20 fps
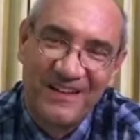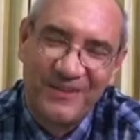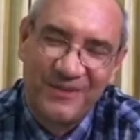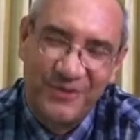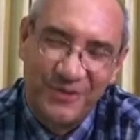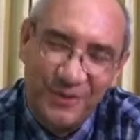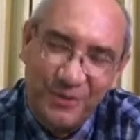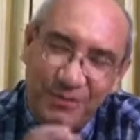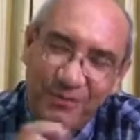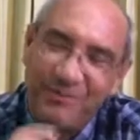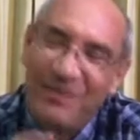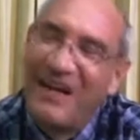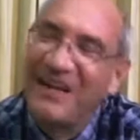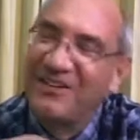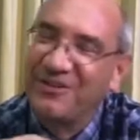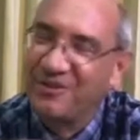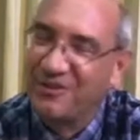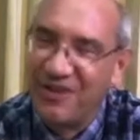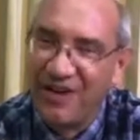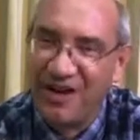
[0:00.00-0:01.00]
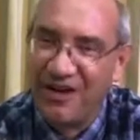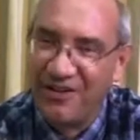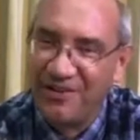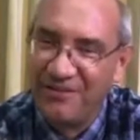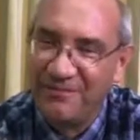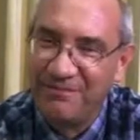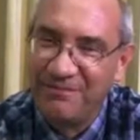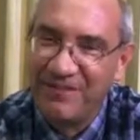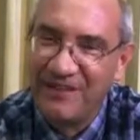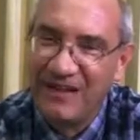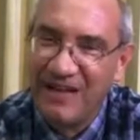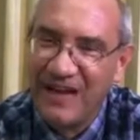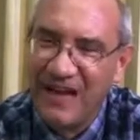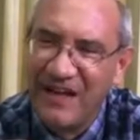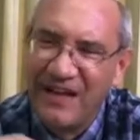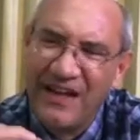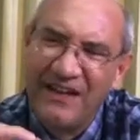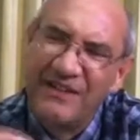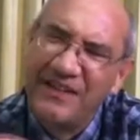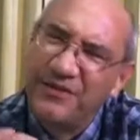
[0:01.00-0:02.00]
to, back to God,
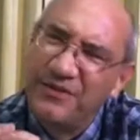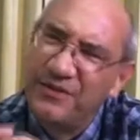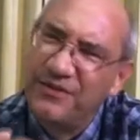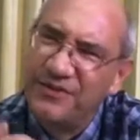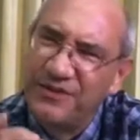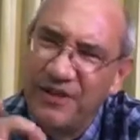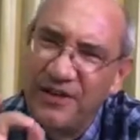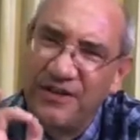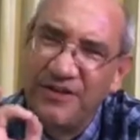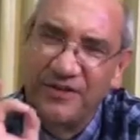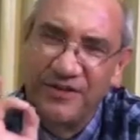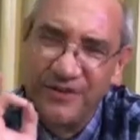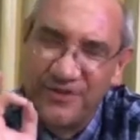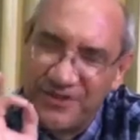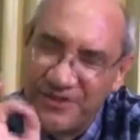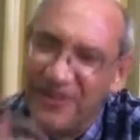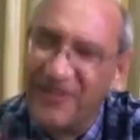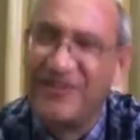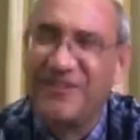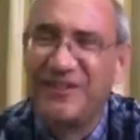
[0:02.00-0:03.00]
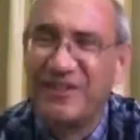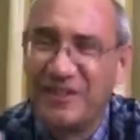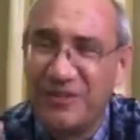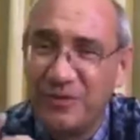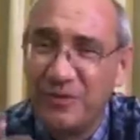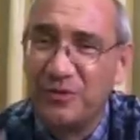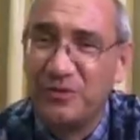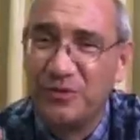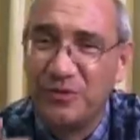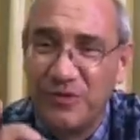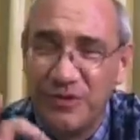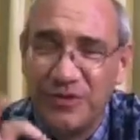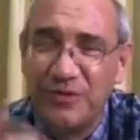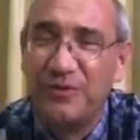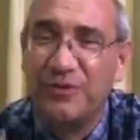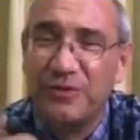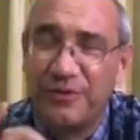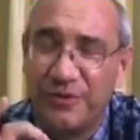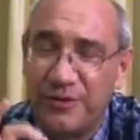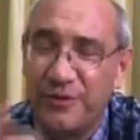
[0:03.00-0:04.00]
and, and that you're starting to study who
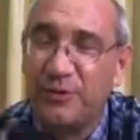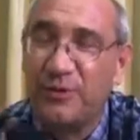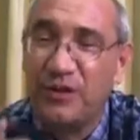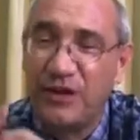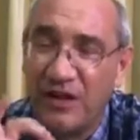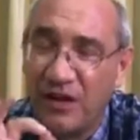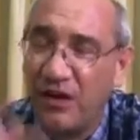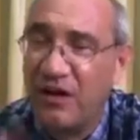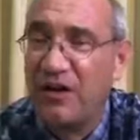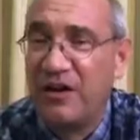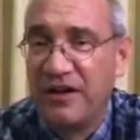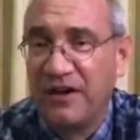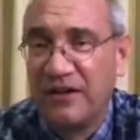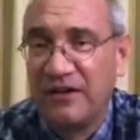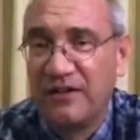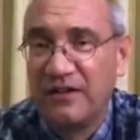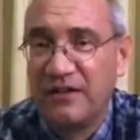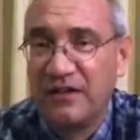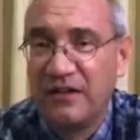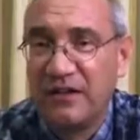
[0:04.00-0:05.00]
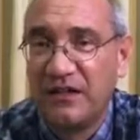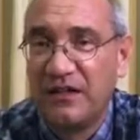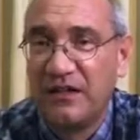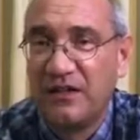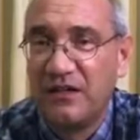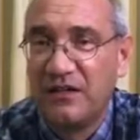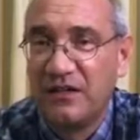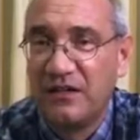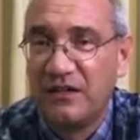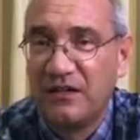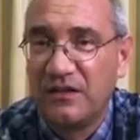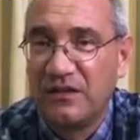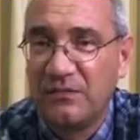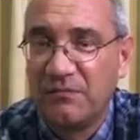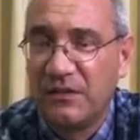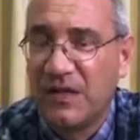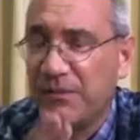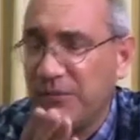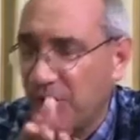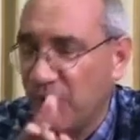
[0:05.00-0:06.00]
you truly are.
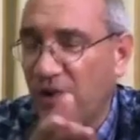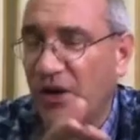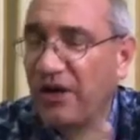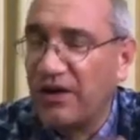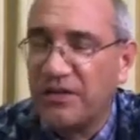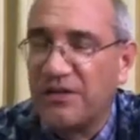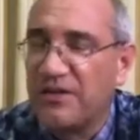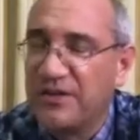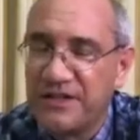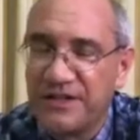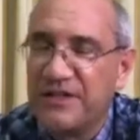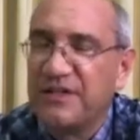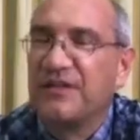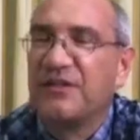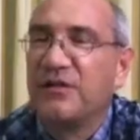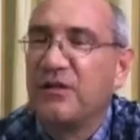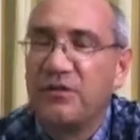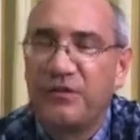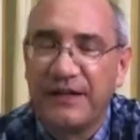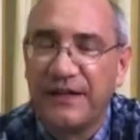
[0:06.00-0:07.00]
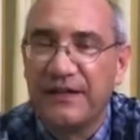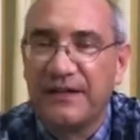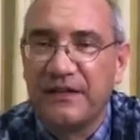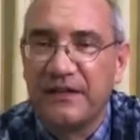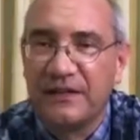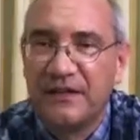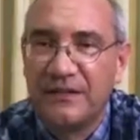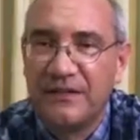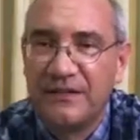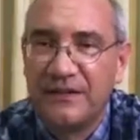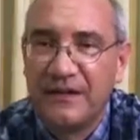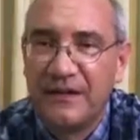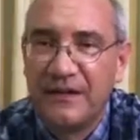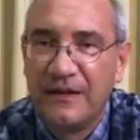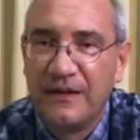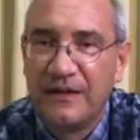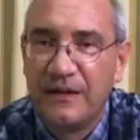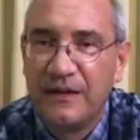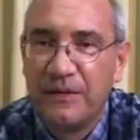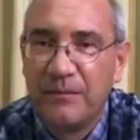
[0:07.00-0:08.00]
Maybe you are a Christian already,
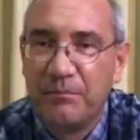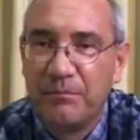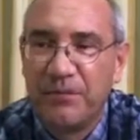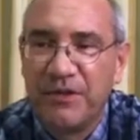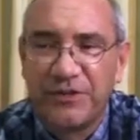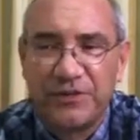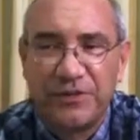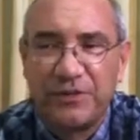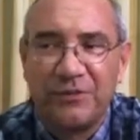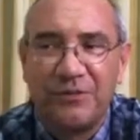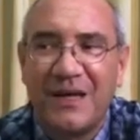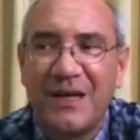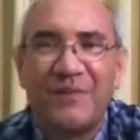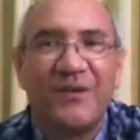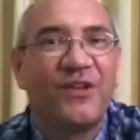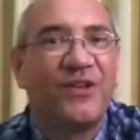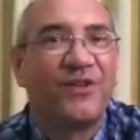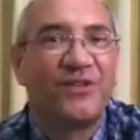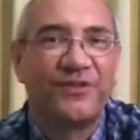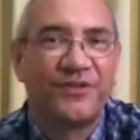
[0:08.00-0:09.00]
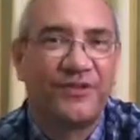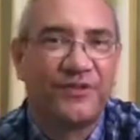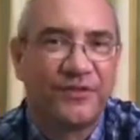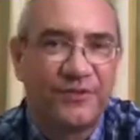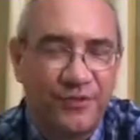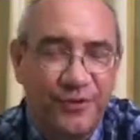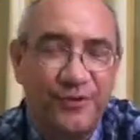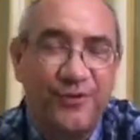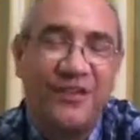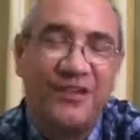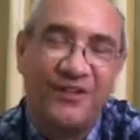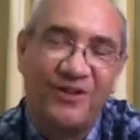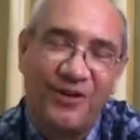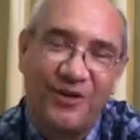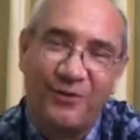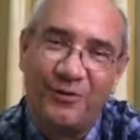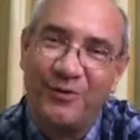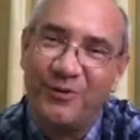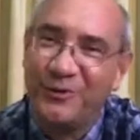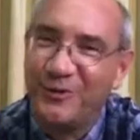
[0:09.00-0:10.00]
but you maybe don't truly
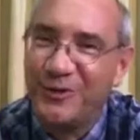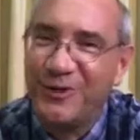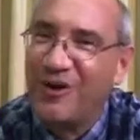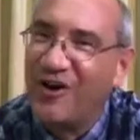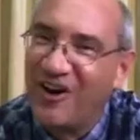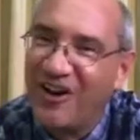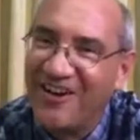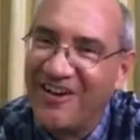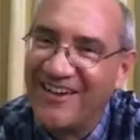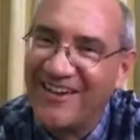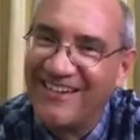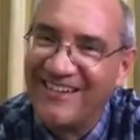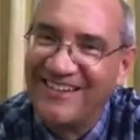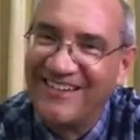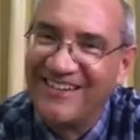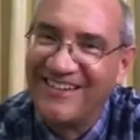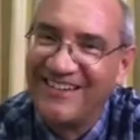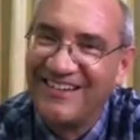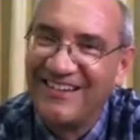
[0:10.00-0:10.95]
know who you are. Mm